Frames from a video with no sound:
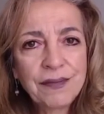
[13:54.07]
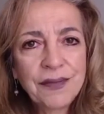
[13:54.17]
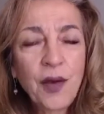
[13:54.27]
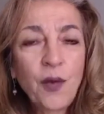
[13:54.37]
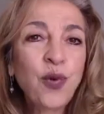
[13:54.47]

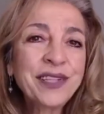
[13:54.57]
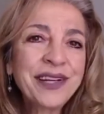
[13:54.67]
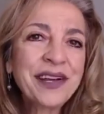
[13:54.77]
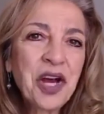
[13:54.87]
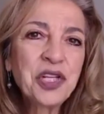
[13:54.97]
And what can
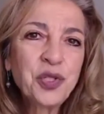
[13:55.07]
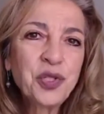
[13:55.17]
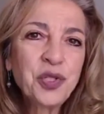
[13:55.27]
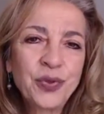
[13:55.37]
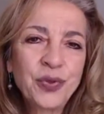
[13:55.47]
I
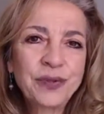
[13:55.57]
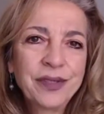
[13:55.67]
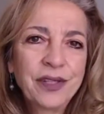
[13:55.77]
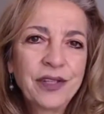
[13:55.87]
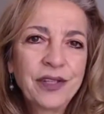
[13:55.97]
do
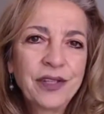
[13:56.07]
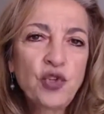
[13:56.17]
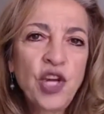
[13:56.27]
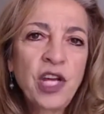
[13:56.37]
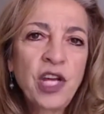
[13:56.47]
to
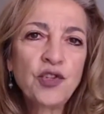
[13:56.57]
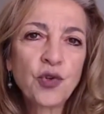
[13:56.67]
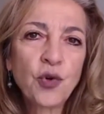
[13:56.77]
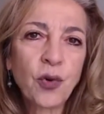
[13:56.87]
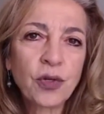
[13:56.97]
change
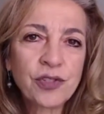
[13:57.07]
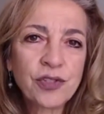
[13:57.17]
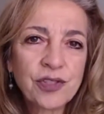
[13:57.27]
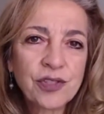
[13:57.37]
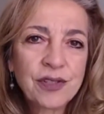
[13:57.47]
course?
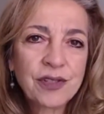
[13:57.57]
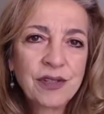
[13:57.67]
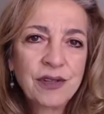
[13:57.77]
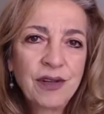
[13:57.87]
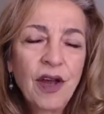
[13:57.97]

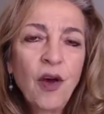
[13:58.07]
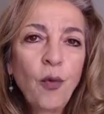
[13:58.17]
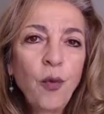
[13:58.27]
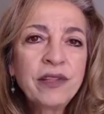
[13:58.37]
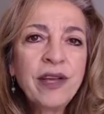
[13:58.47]

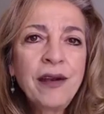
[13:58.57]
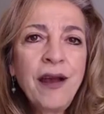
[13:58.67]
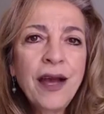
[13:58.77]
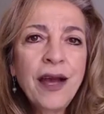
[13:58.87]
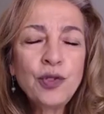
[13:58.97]
What can
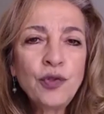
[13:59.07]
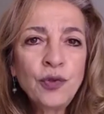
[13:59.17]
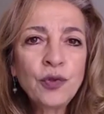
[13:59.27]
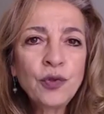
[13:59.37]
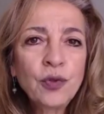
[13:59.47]
I
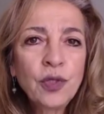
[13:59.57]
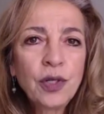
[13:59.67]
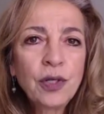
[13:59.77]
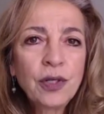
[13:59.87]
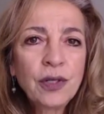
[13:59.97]
do
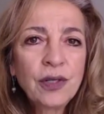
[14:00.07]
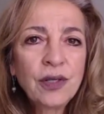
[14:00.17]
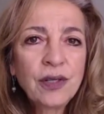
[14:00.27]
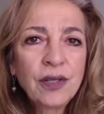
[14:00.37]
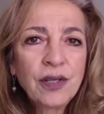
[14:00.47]

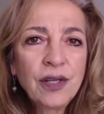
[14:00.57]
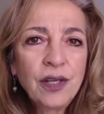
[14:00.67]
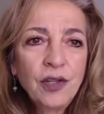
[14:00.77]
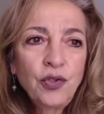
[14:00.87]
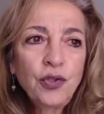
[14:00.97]

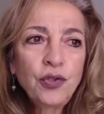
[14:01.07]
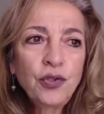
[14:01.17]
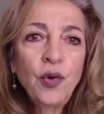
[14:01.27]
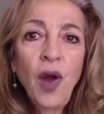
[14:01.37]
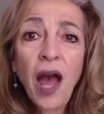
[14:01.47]
to
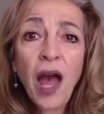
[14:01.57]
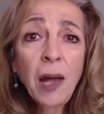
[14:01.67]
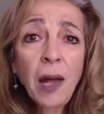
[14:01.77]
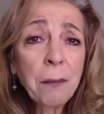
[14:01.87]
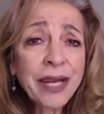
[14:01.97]
help
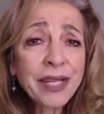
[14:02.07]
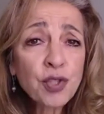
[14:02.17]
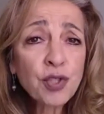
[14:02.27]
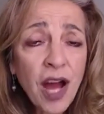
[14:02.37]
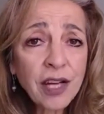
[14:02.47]
my
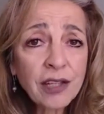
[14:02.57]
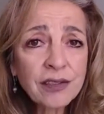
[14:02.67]
child